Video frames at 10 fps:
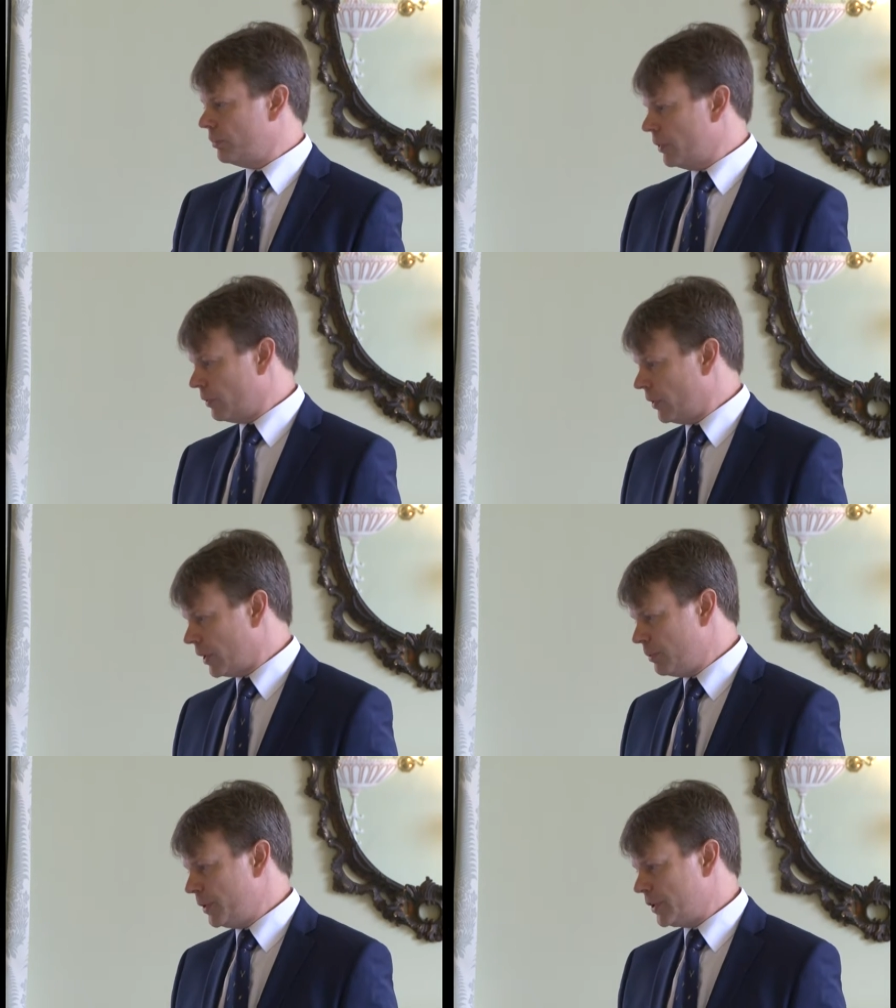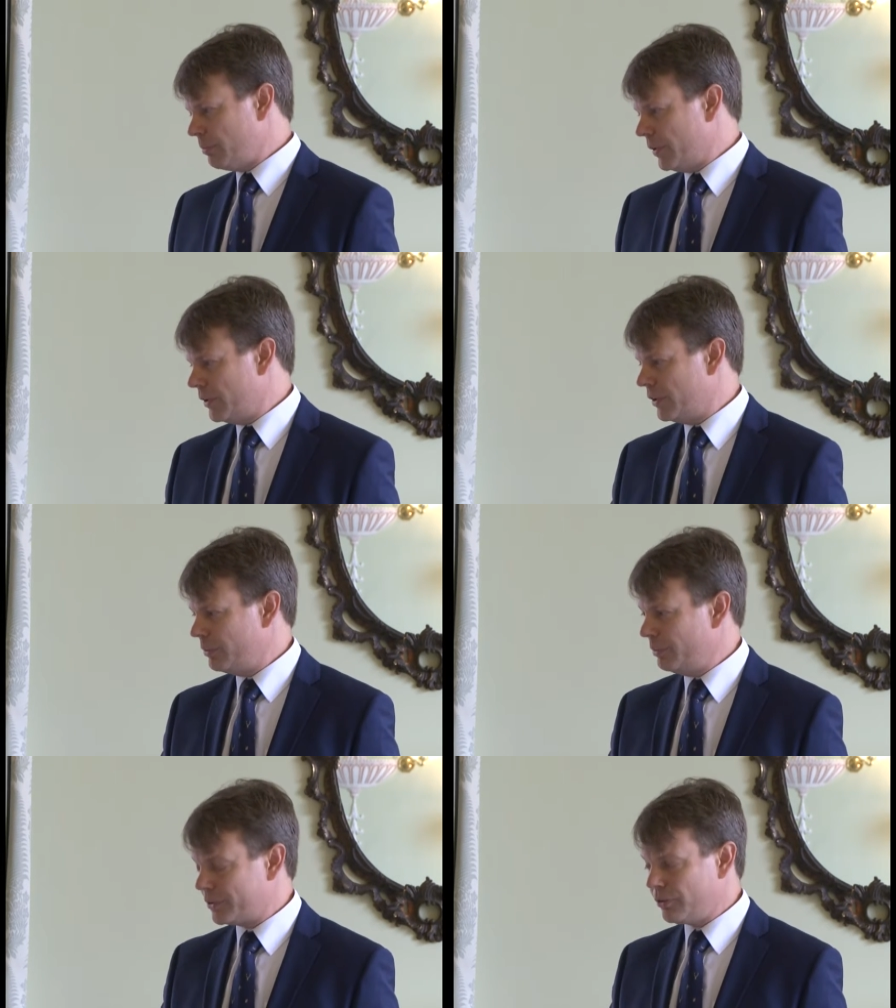there could be something to
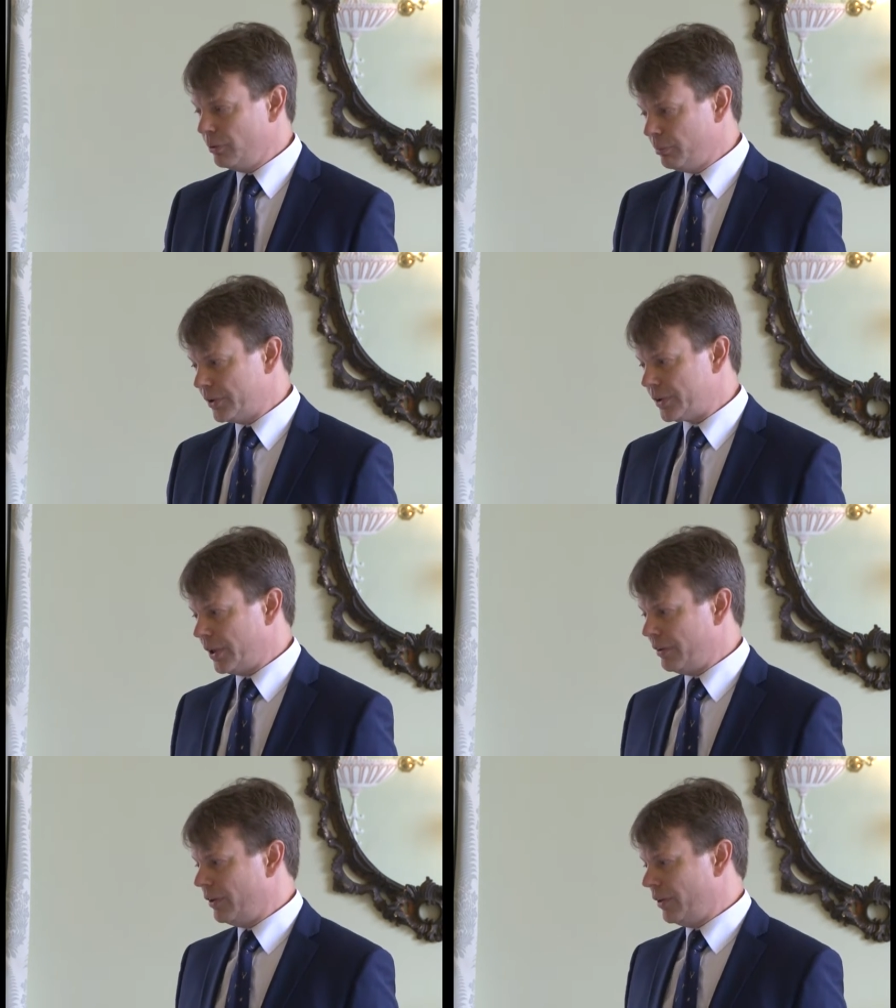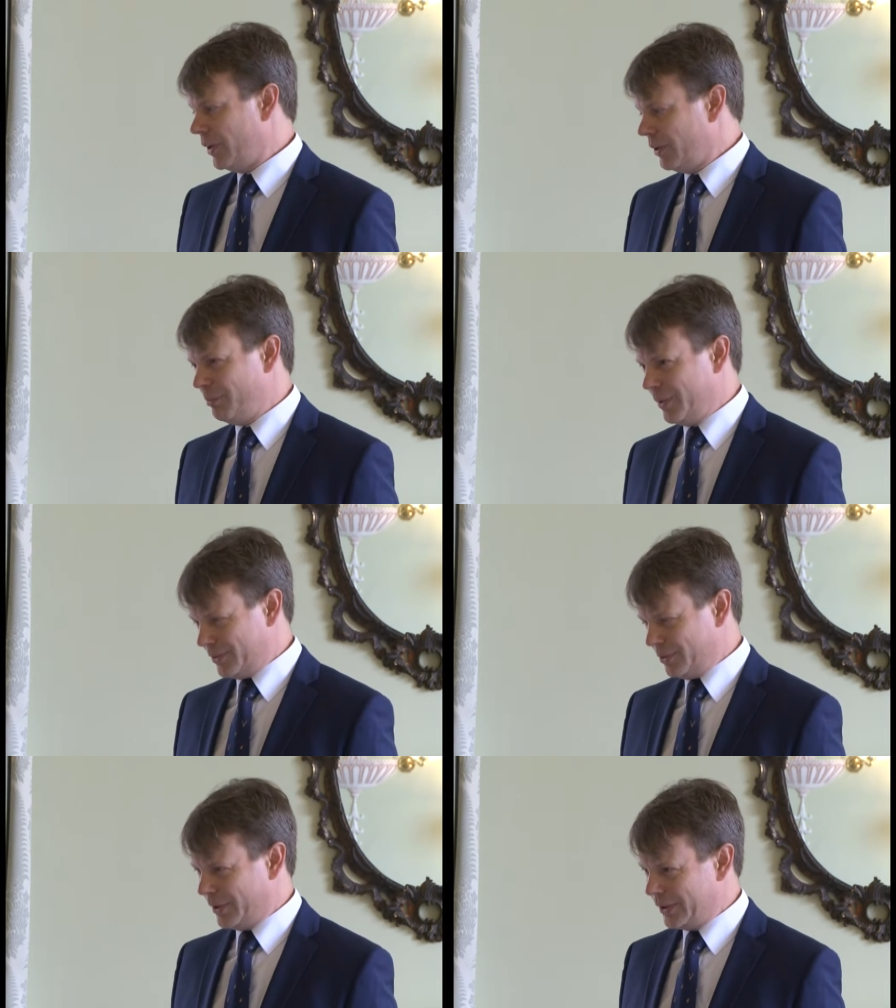do with strawberries there, and I know we're
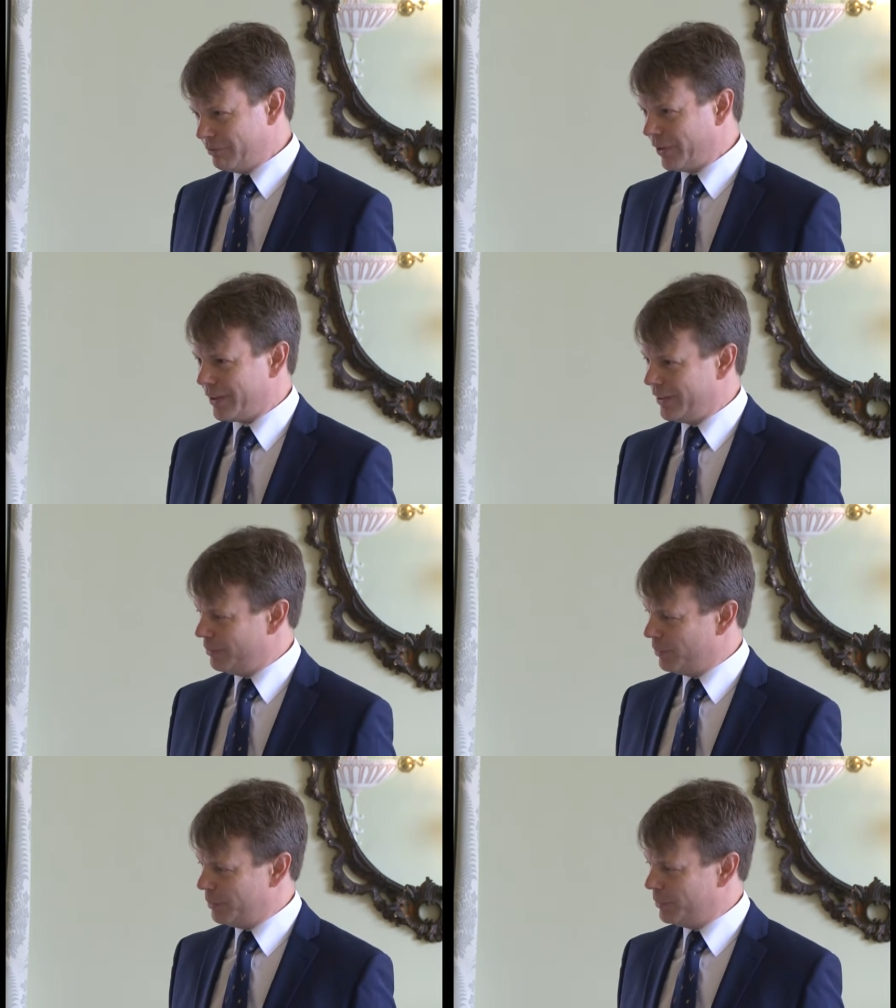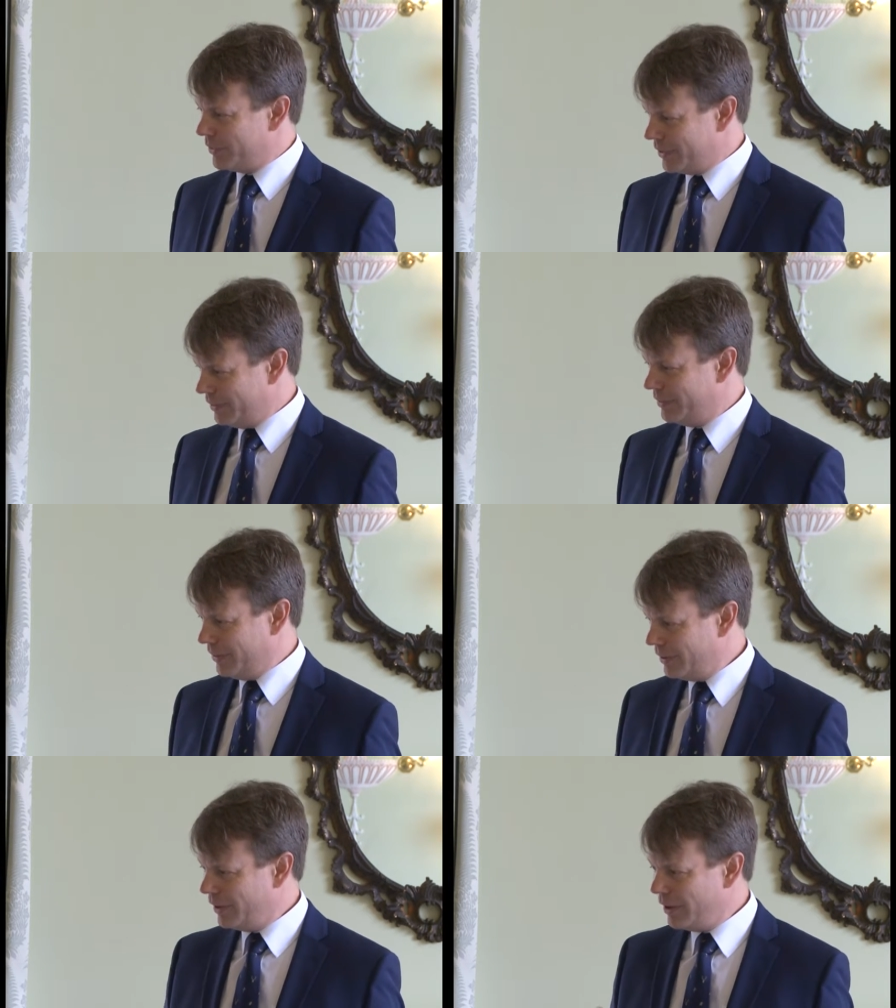talking to Riddle at the moment, and